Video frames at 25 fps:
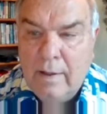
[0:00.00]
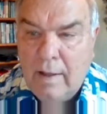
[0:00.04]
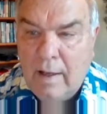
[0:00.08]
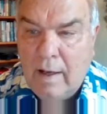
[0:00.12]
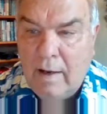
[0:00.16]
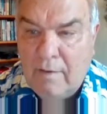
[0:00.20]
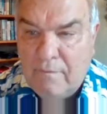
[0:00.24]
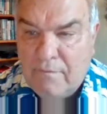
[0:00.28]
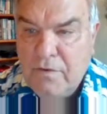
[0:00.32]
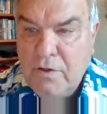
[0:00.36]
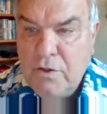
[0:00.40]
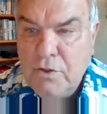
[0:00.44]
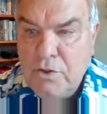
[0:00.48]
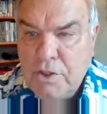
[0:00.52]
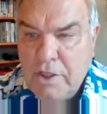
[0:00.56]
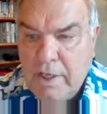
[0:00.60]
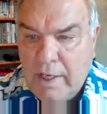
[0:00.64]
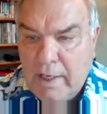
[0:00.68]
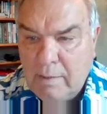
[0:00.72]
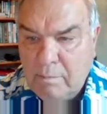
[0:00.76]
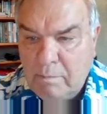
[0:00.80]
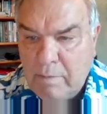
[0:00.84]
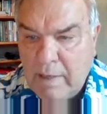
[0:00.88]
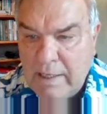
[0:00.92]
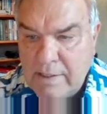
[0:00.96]
a food
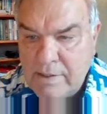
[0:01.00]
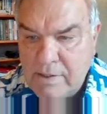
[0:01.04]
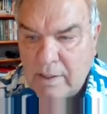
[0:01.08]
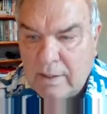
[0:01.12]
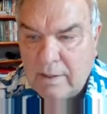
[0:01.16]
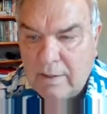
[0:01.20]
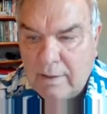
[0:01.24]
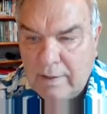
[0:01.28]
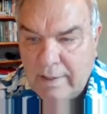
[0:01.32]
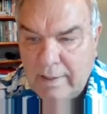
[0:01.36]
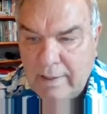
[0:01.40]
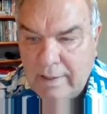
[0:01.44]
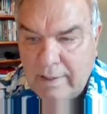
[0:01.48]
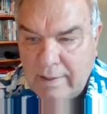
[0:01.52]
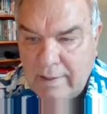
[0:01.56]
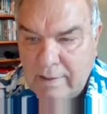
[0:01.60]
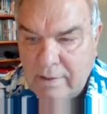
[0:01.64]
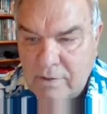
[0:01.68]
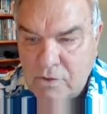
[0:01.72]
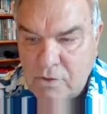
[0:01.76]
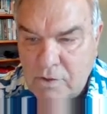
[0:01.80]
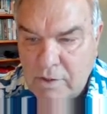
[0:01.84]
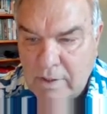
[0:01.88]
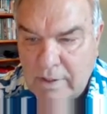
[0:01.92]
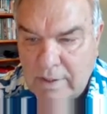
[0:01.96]
chain basically
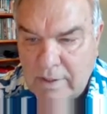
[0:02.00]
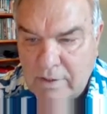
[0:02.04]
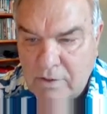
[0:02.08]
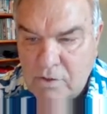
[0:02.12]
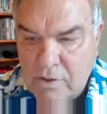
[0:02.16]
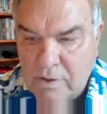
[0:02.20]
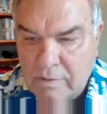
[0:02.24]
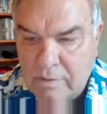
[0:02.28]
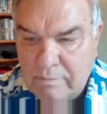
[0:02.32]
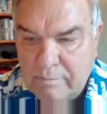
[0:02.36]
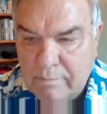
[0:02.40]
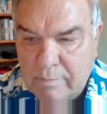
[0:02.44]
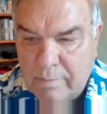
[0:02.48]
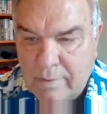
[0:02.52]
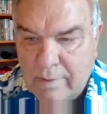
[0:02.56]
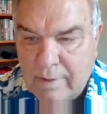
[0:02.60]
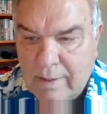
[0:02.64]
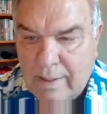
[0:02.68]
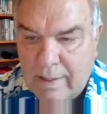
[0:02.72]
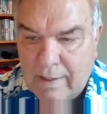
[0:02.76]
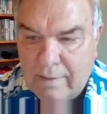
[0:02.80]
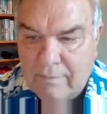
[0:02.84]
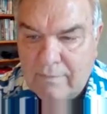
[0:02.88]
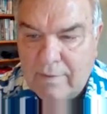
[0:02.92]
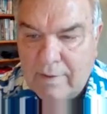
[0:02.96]
is a
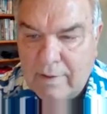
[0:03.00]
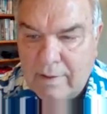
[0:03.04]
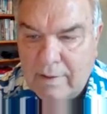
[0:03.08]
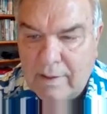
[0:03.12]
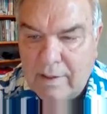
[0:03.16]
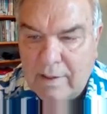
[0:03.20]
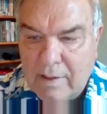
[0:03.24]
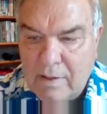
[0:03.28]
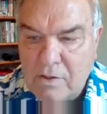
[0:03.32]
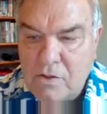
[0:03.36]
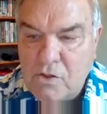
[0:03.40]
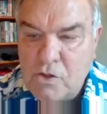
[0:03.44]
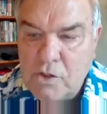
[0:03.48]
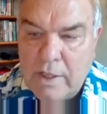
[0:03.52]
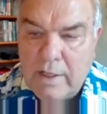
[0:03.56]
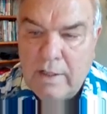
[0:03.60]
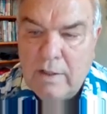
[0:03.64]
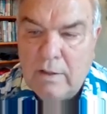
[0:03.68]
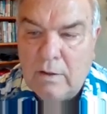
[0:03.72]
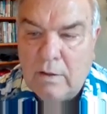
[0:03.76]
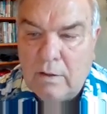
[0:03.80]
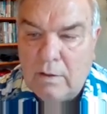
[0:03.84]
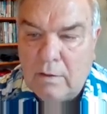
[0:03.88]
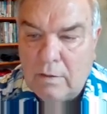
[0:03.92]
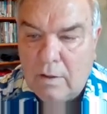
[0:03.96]
kind of a
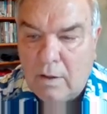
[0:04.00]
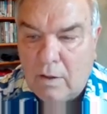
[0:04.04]
single